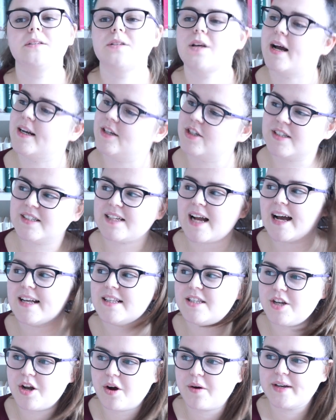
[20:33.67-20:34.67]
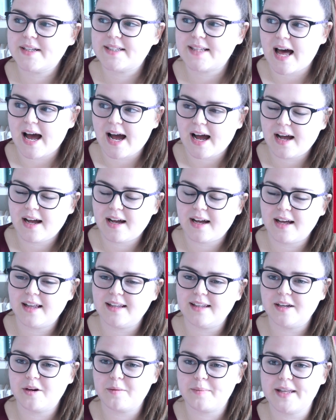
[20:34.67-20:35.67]
So I just started to notice that a
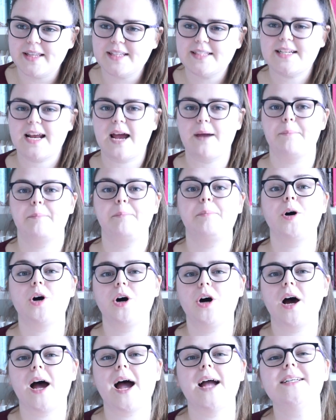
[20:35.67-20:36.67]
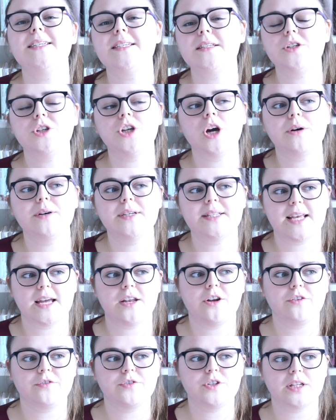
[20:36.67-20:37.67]
little bit this time, but I didn't notice it
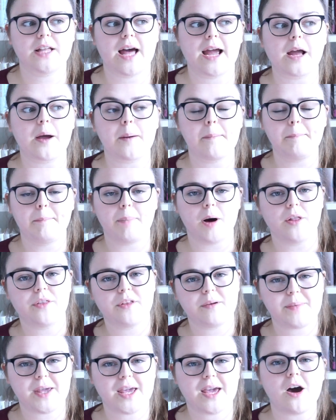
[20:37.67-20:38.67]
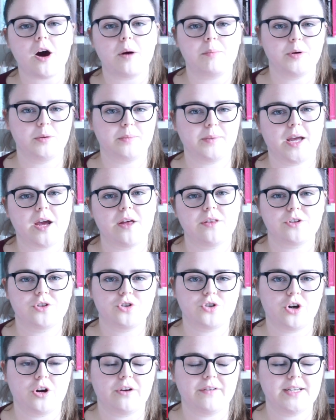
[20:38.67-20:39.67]
enough to like bother me or pull me out of the
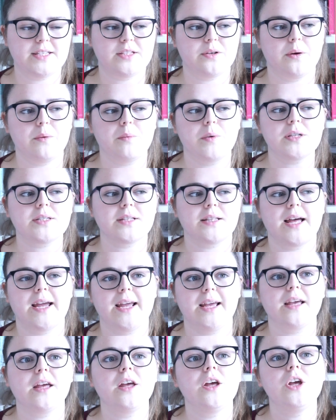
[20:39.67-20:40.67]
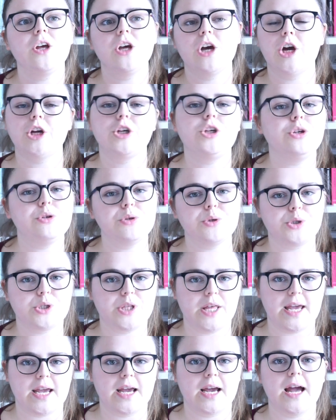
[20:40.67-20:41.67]
story. So it wasn't like a huge
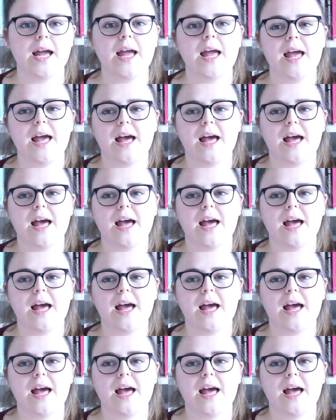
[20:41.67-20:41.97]
thing.